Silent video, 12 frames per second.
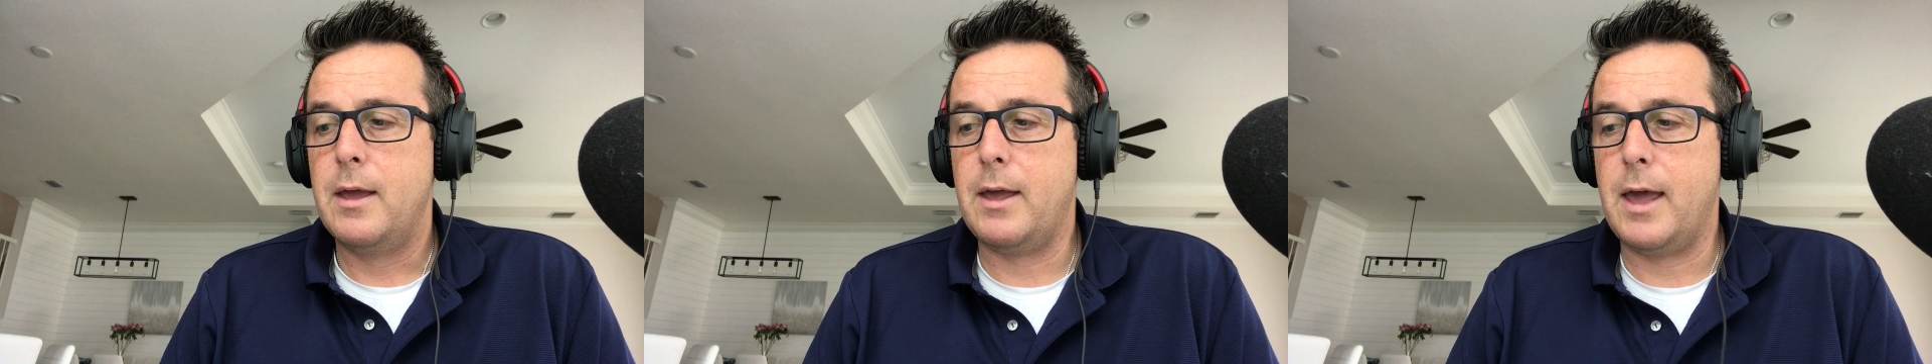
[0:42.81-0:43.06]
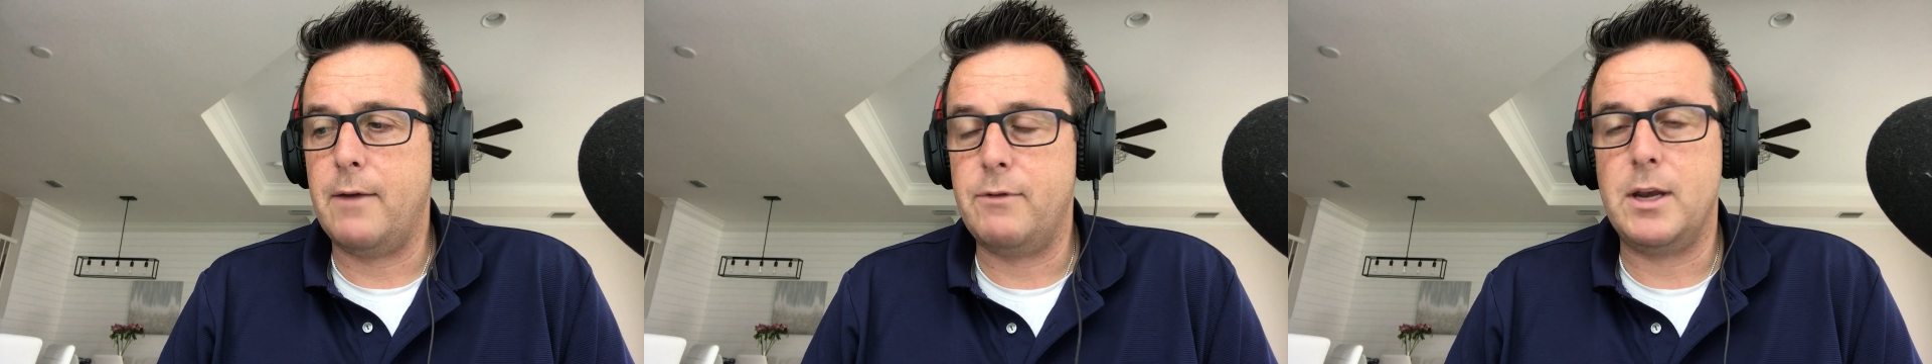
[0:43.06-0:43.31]

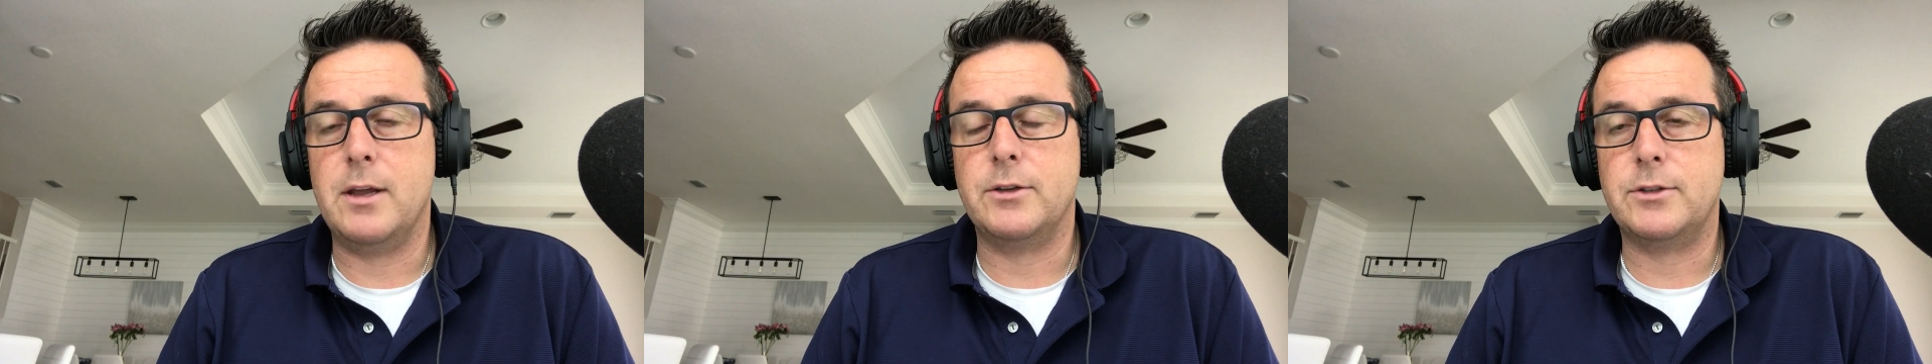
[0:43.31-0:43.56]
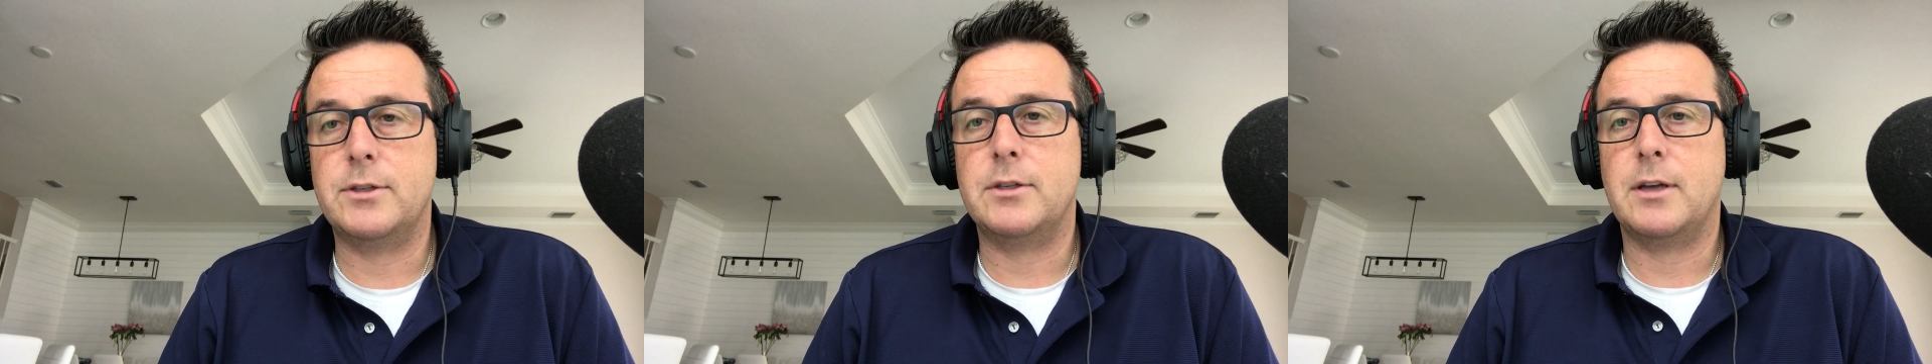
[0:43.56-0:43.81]

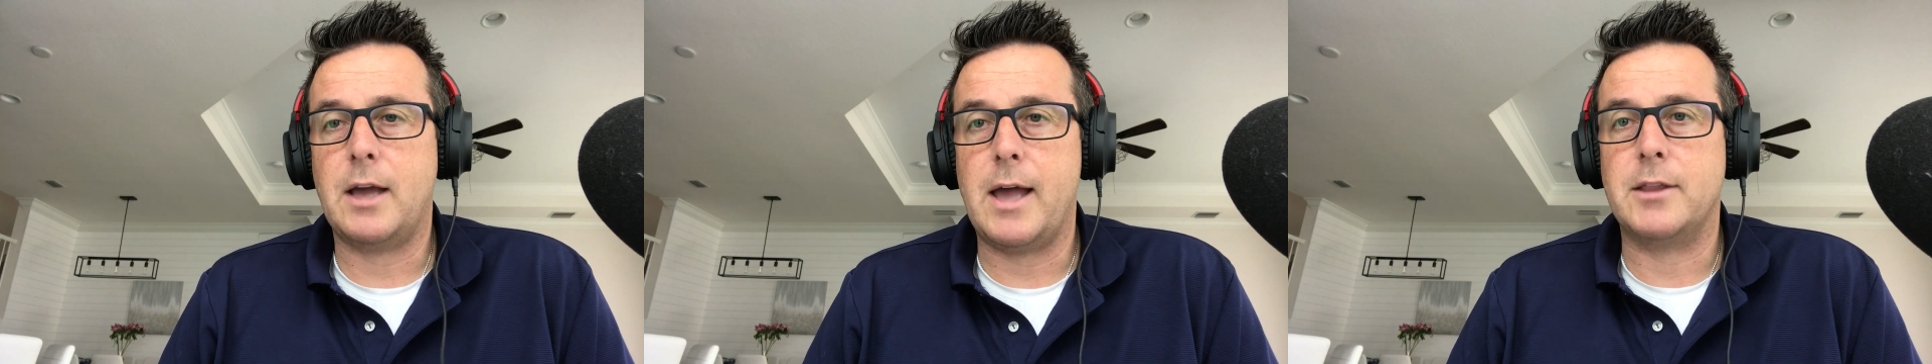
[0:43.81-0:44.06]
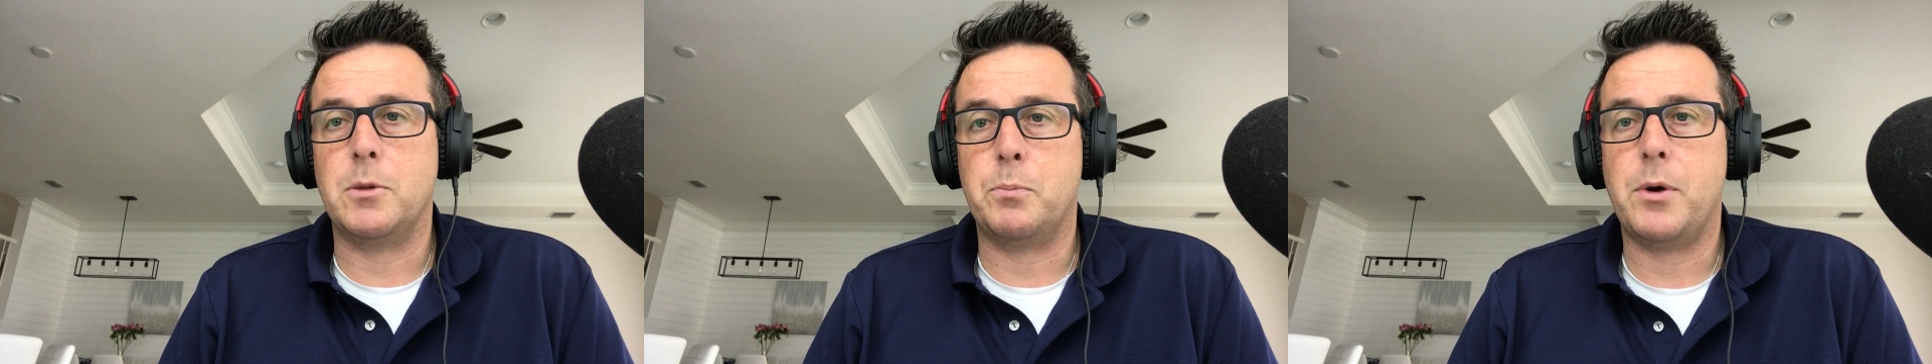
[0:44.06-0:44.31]
heaviness
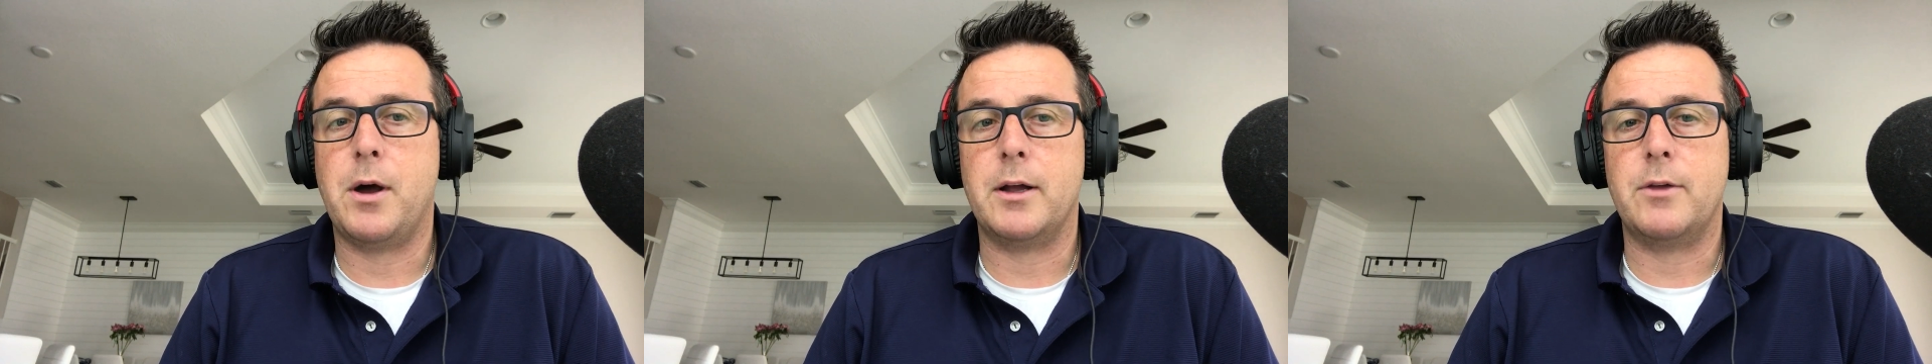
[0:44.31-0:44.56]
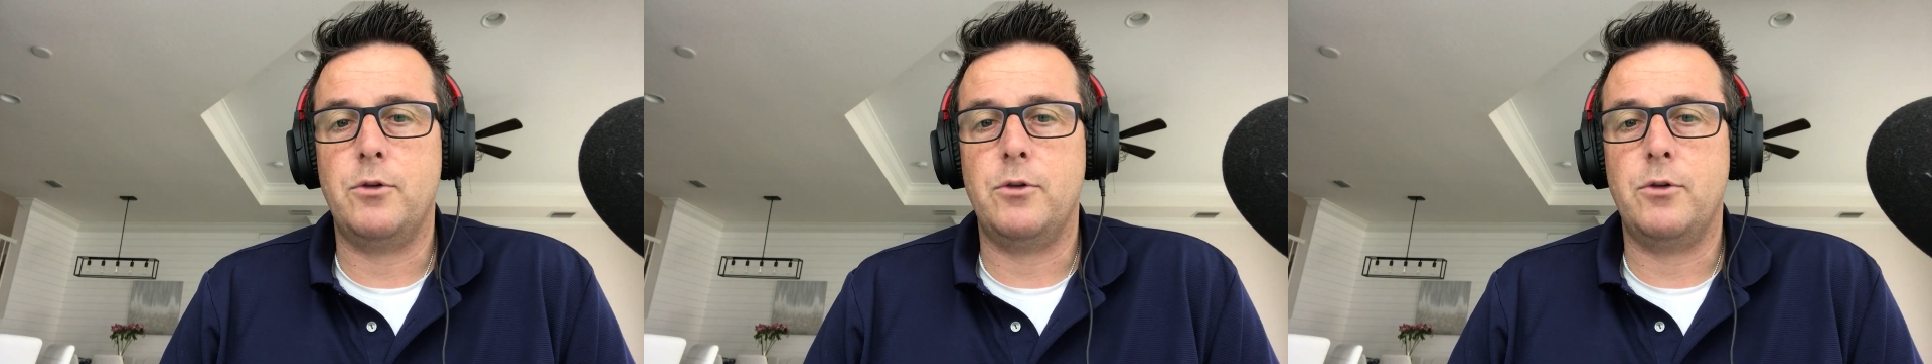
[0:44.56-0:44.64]
at the puck.